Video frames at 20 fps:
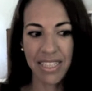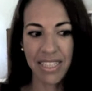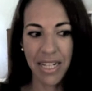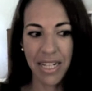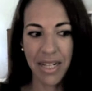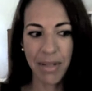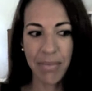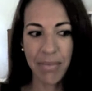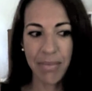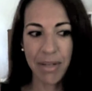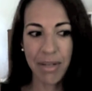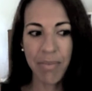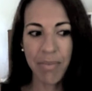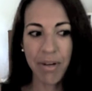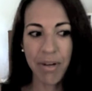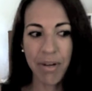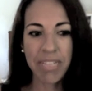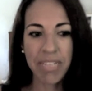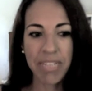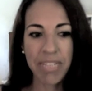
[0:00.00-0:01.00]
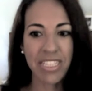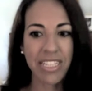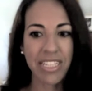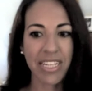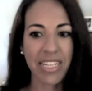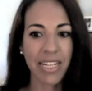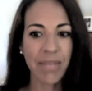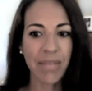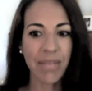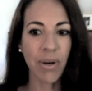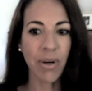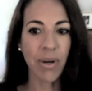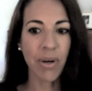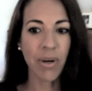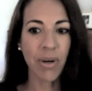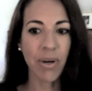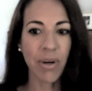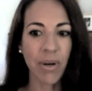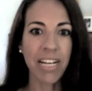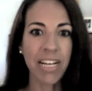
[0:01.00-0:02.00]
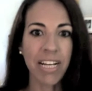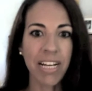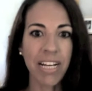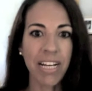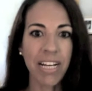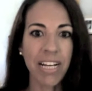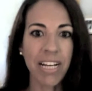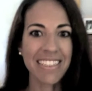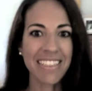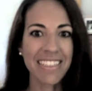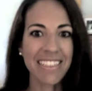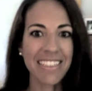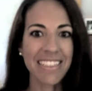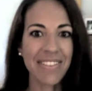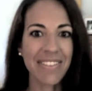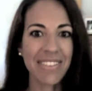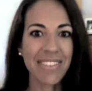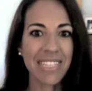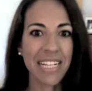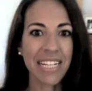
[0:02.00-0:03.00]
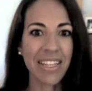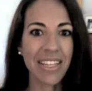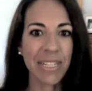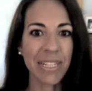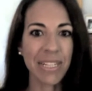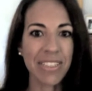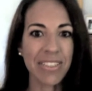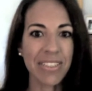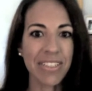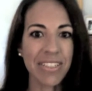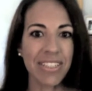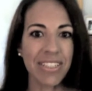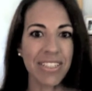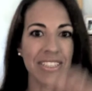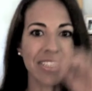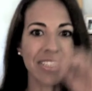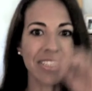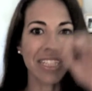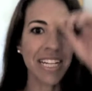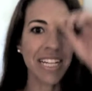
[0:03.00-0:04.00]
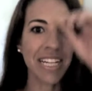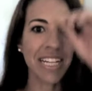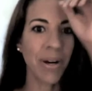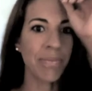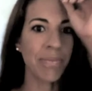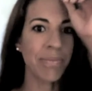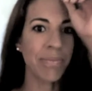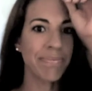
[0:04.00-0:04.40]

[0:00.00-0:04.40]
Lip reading: my mom actually came home that night. Instead of staying at the restaurant, she came home